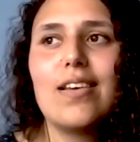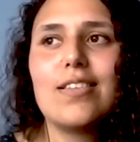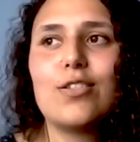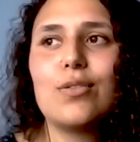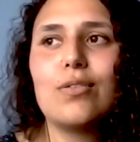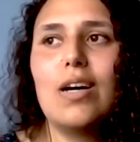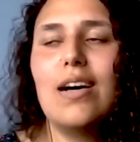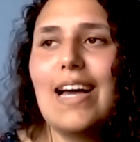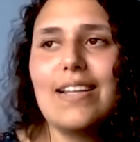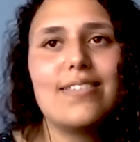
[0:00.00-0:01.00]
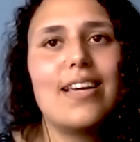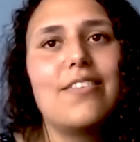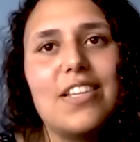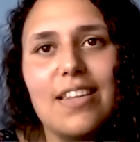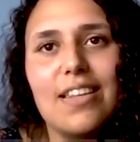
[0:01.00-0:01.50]
So I'd
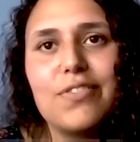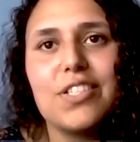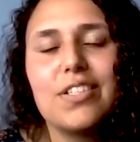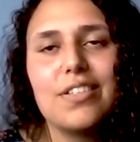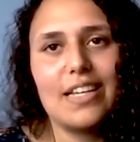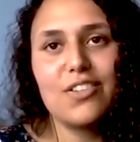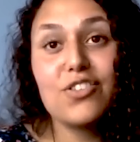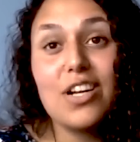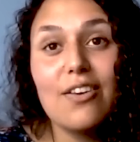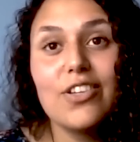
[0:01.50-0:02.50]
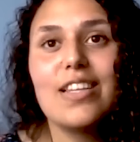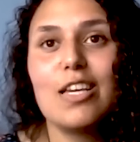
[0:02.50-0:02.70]
really love to like travel,